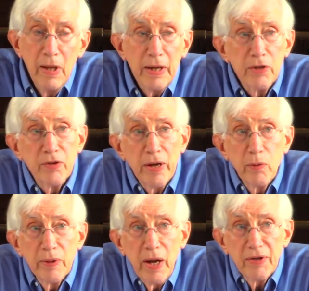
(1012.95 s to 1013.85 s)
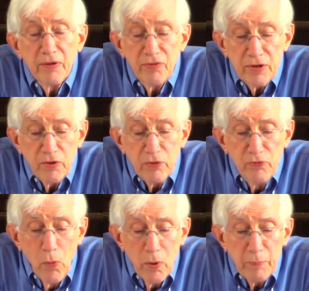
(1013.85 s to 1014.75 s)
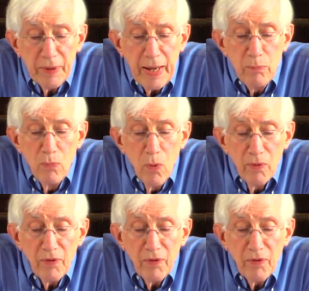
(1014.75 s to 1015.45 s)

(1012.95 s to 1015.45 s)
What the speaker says: In January 1964, it became more